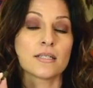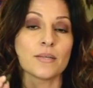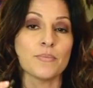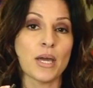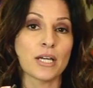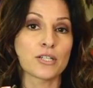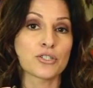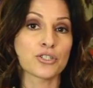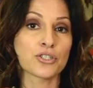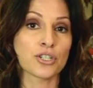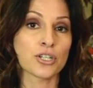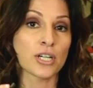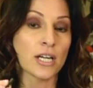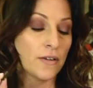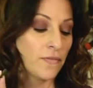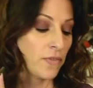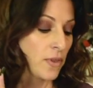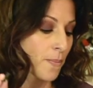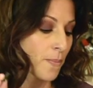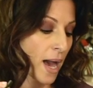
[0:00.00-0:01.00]
to make sure
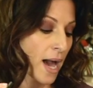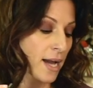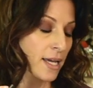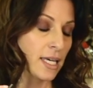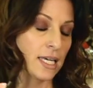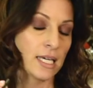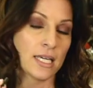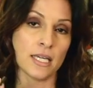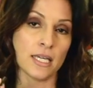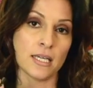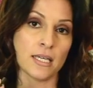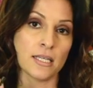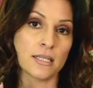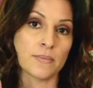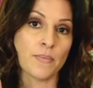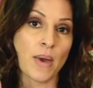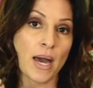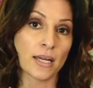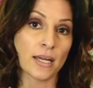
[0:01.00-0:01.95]
if the MAC is